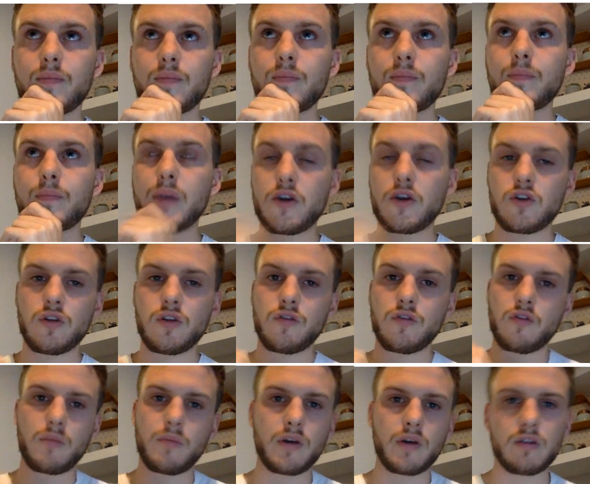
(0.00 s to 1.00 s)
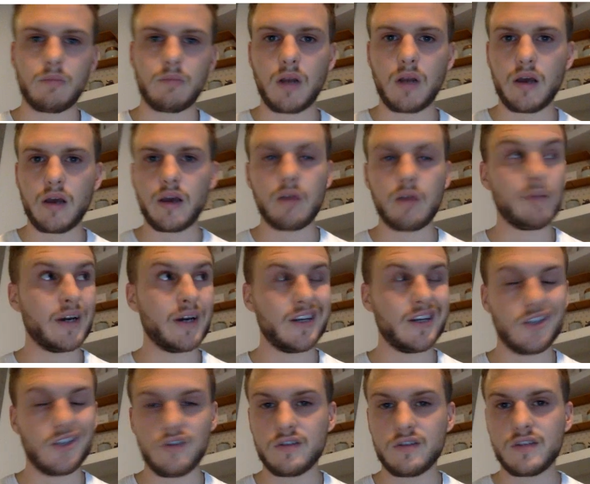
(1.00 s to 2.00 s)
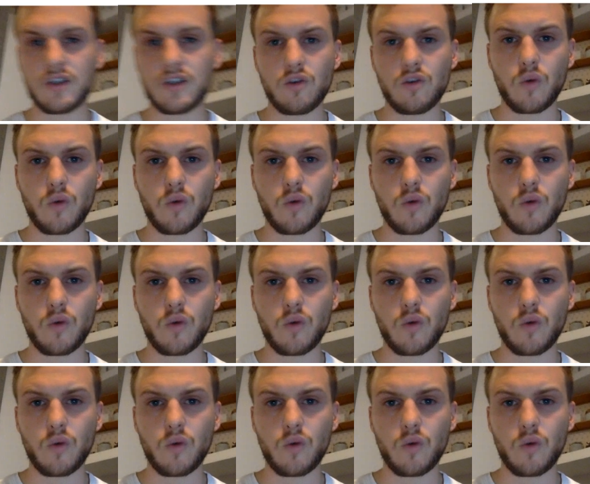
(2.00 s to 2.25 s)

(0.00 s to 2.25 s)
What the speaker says: pictures from my supplier, but I didn't use a single